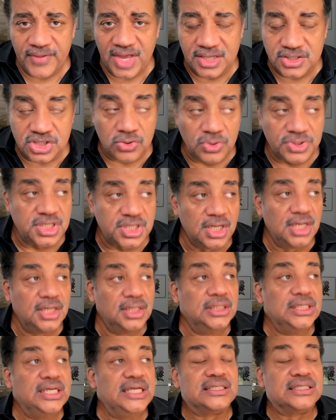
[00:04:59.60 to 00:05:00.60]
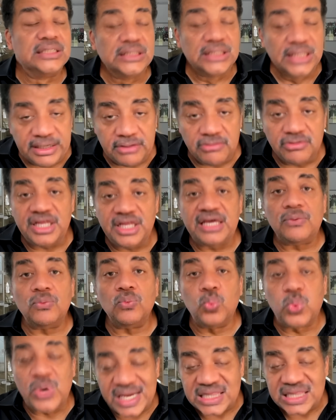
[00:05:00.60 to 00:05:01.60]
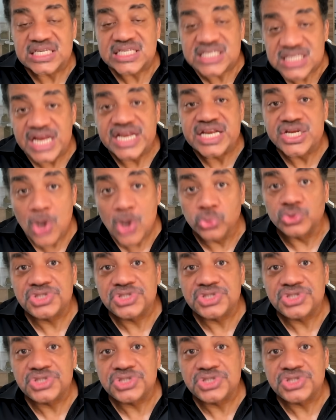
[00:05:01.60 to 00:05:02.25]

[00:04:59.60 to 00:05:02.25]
And so it's it's literally where the sun don't